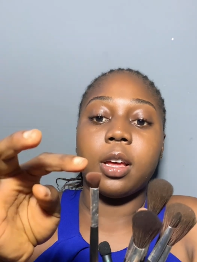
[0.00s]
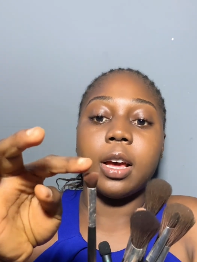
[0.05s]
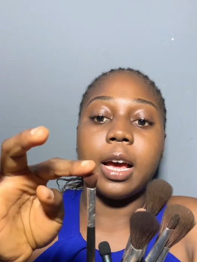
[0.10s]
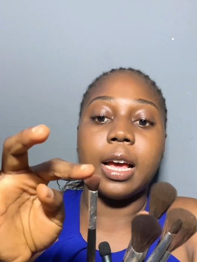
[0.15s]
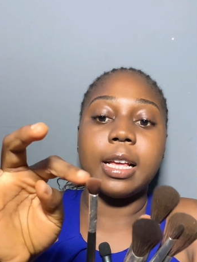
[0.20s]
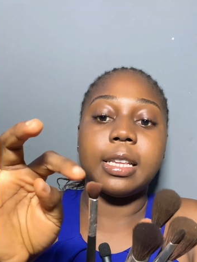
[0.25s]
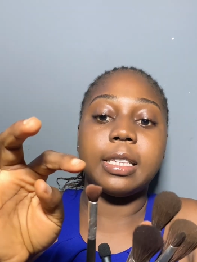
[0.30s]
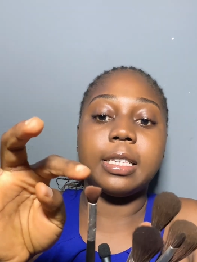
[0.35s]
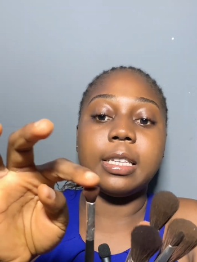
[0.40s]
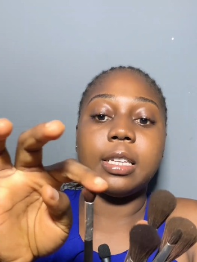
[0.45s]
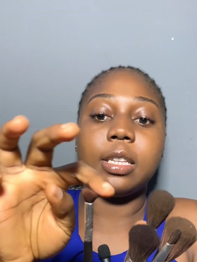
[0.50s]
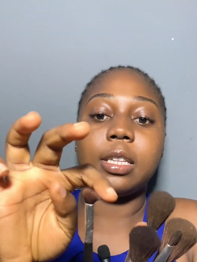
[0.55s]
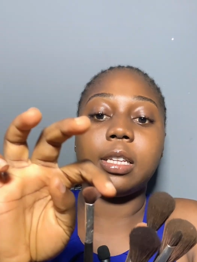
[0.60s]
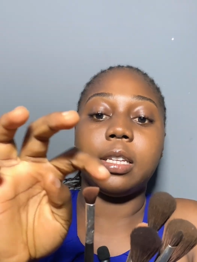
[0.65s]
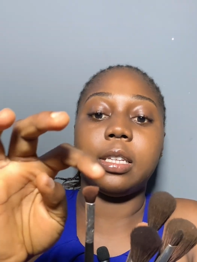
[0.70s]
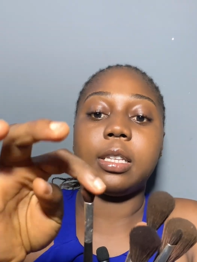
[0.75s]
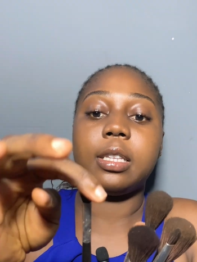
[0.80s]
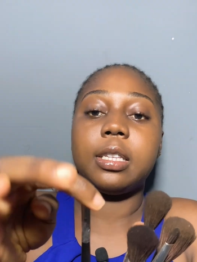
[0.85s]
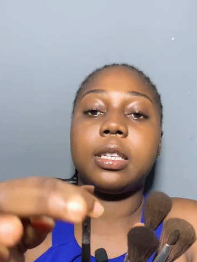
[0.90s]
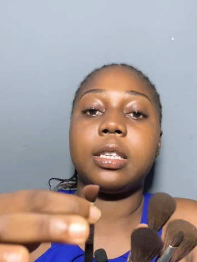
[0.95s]
Are you seeing
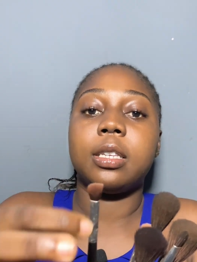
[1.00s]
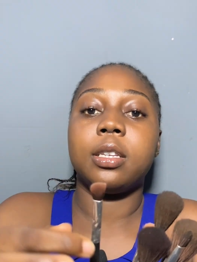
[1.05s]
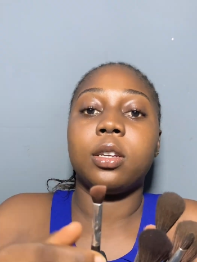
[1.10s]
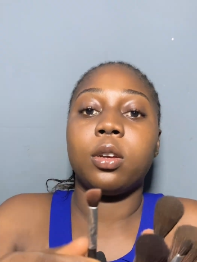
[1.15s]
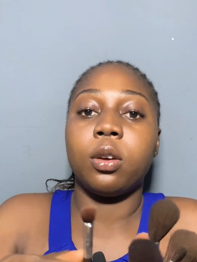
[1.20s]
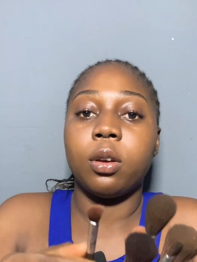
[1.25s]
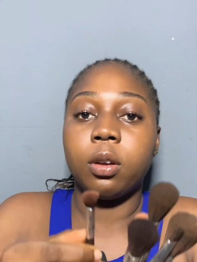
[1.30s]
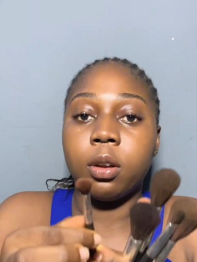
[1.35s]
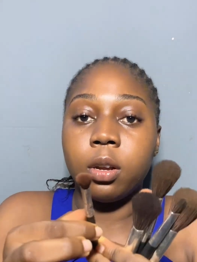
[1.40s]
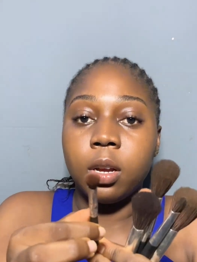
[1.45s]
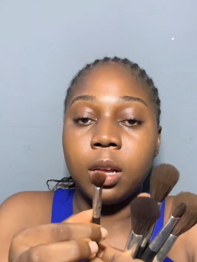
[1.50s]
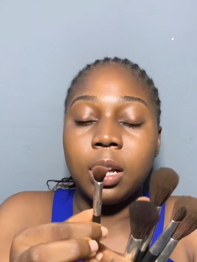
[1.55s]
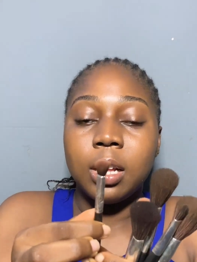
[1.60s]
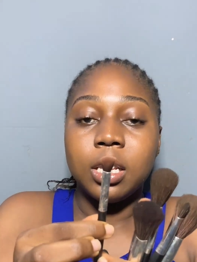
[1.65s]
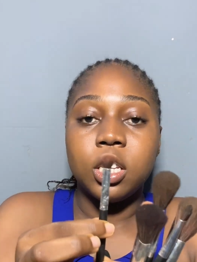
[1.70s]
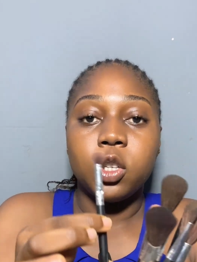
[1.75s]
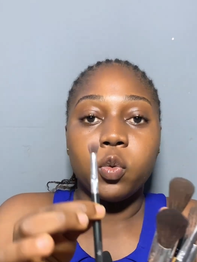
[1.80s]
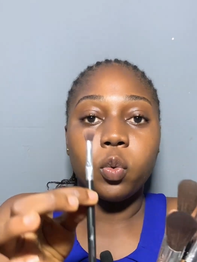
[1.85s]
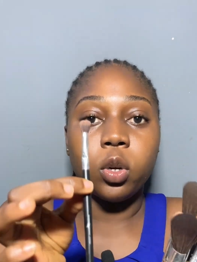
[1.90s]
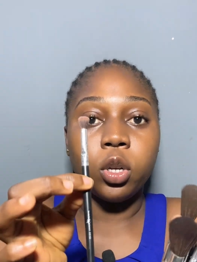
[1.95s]
it?
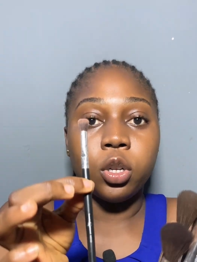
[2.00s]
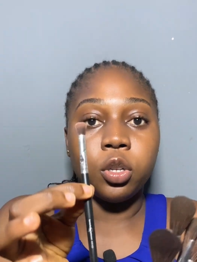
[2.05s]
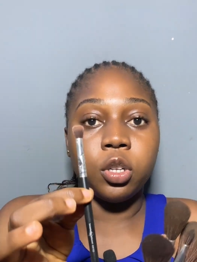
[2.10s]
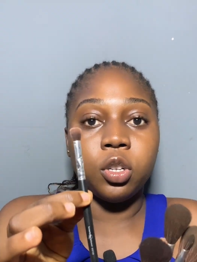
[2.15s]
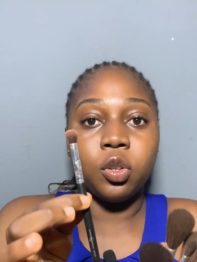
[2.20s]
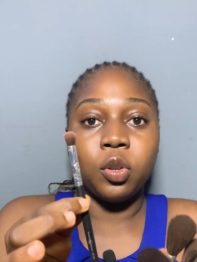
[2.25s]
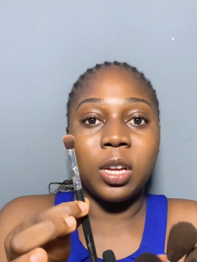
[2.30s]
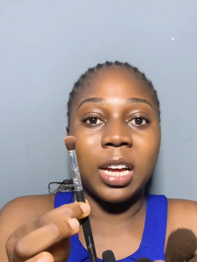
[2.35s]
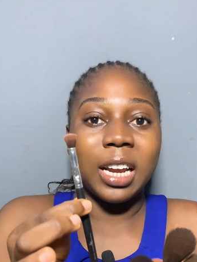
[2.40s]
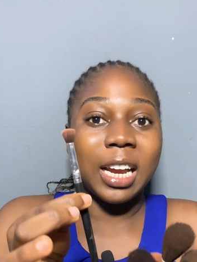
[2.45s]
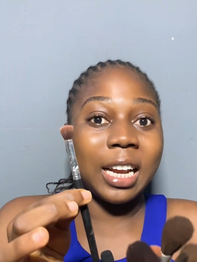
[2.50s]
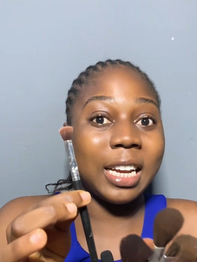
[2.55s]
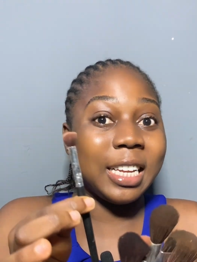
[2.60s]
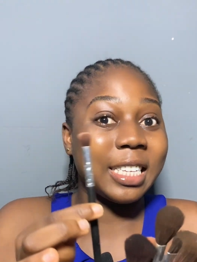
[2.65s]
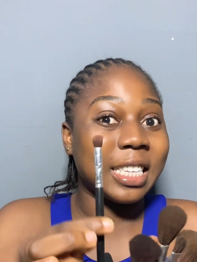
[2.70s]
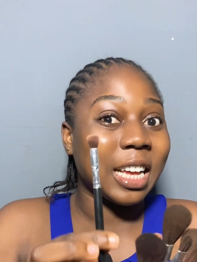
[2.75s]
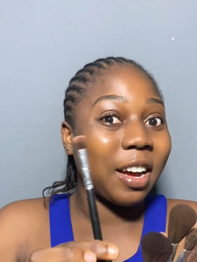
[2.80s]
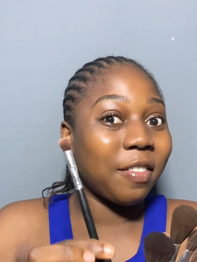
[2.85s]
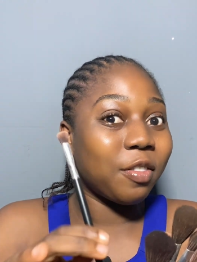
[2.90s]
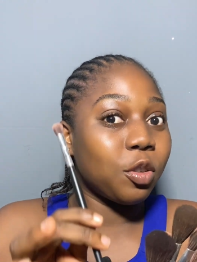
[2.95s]
This is what you need. You can at
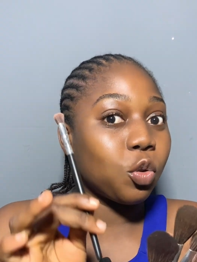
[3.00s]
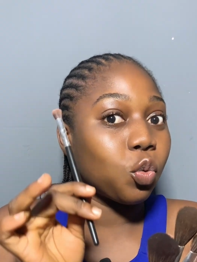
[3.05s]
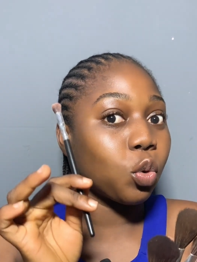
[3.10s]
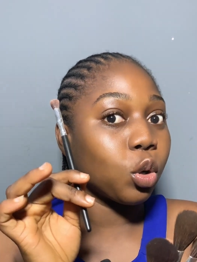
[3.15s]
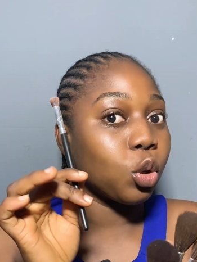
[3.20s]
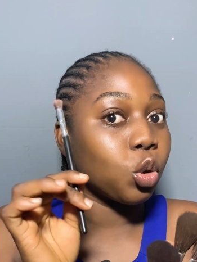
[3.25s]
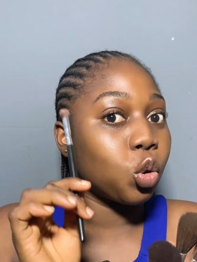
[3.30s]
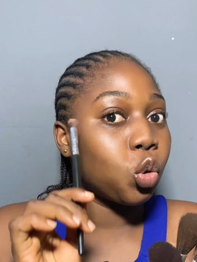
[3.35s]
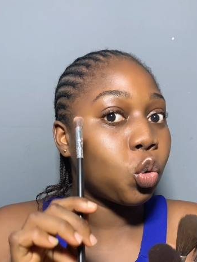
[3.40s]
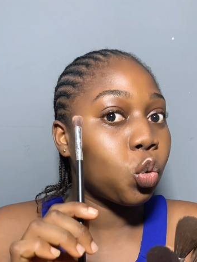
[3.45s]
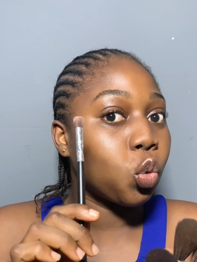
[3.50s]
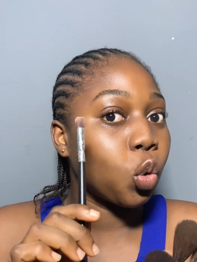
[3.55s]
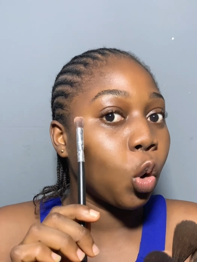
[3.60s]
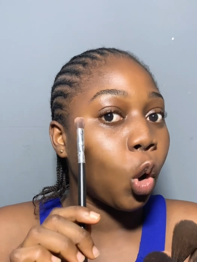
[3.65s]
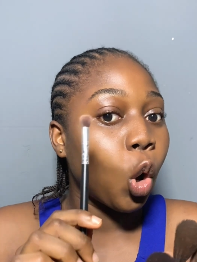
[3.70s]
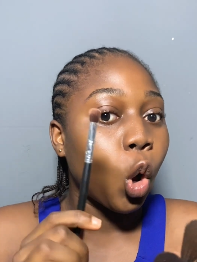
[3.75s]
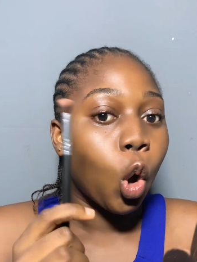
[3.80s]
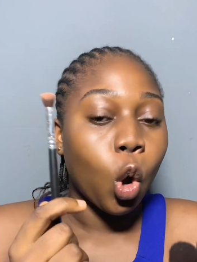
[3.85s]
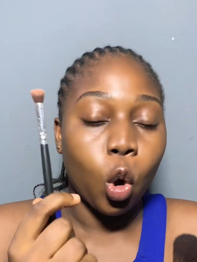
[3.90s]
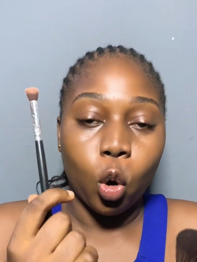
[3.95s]
least have this one, two
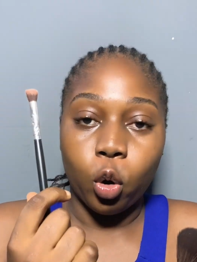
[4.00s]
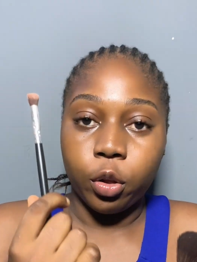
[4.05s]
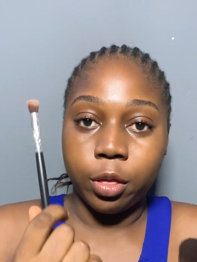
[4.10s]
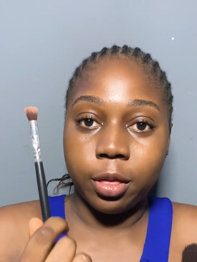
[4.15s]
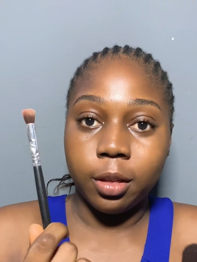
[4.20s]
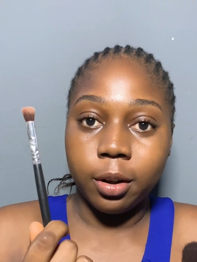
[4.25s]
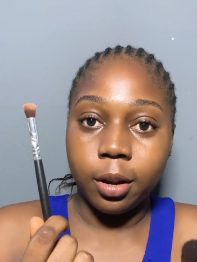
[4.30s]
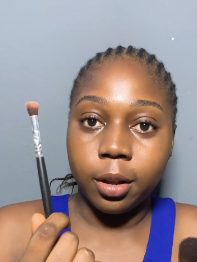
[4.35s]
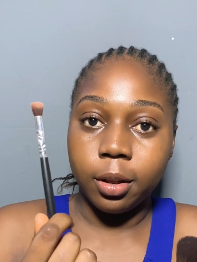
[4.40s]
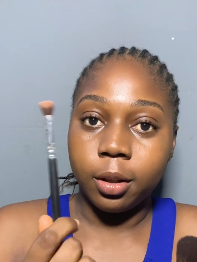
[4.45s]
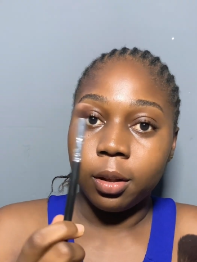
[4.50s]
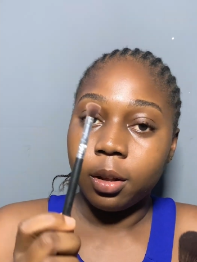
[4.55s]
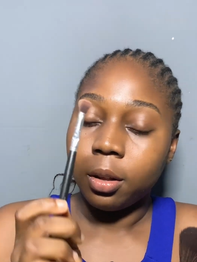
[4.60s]
or three.